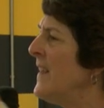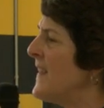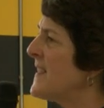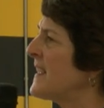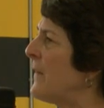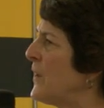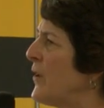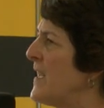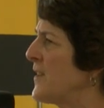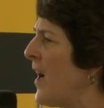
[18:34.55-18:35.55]
This
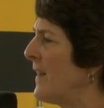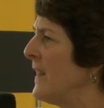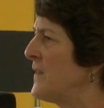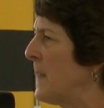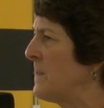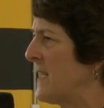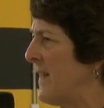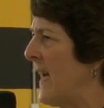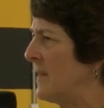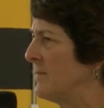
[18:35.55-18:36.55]
governor has not lived up to
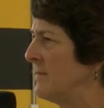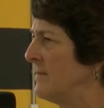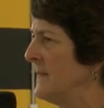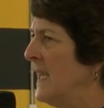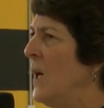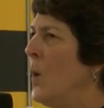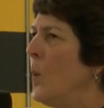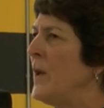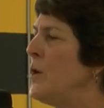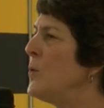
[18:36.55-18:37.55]
that.
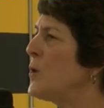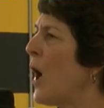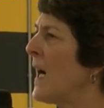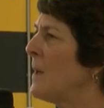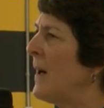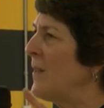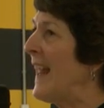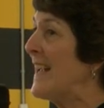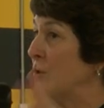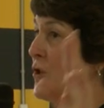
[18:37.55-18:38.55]
When you talk about
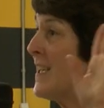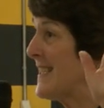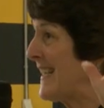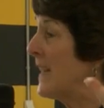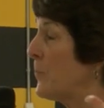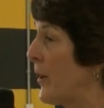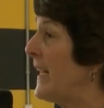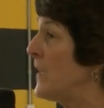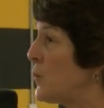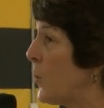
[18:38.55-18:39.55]
last year
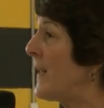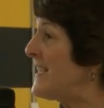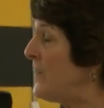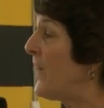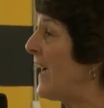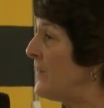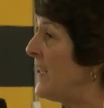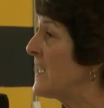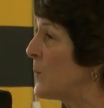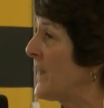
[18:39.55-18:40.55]
celebrating 25
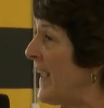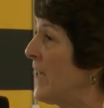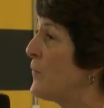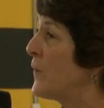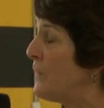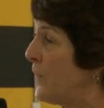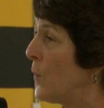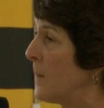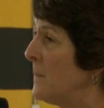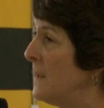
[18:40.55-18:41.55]
years with ed
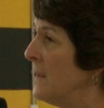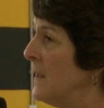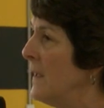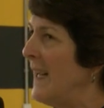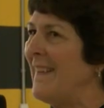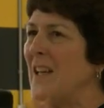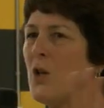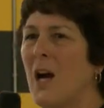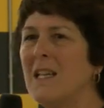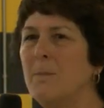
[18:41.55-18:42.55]
reform, and they
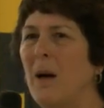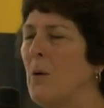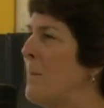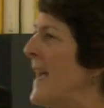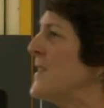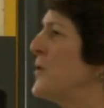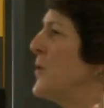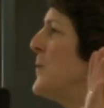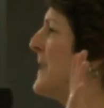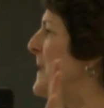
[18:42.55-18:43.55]
talked about
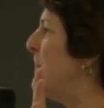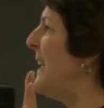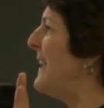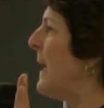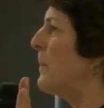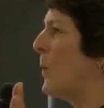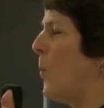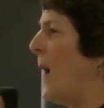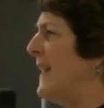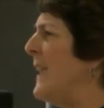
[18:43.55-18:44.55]
Massachusetts being number
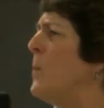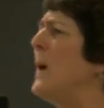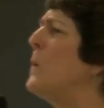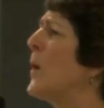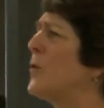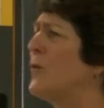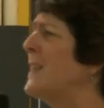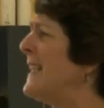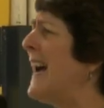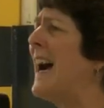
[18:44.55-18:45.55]
one, and we work
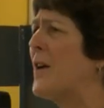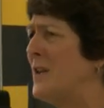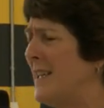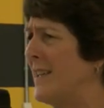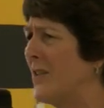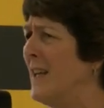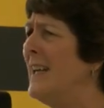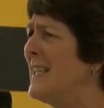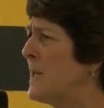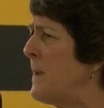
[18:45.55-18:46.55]
really hard here
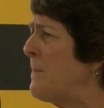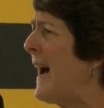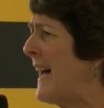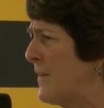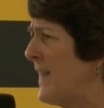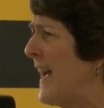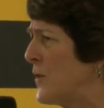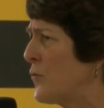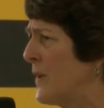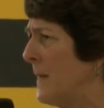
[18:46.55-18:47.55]
to be part of
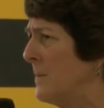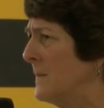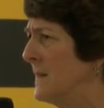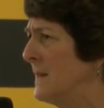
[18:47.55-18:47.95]
that dream.